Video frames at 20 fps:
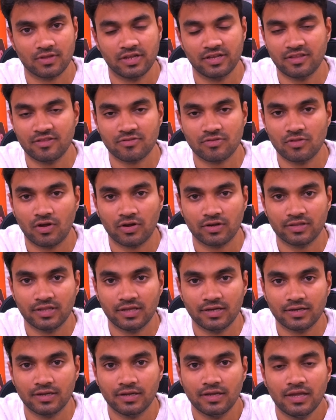It is not
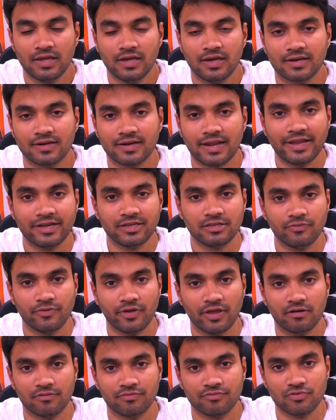the right
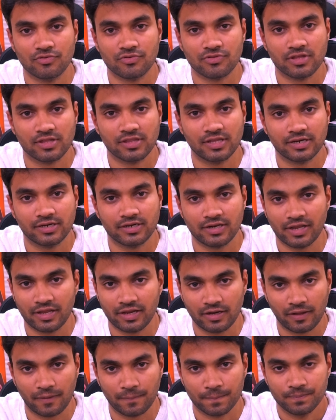way of choosing the
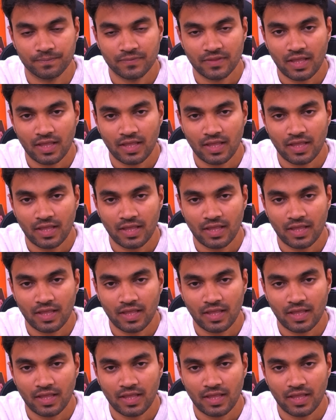training,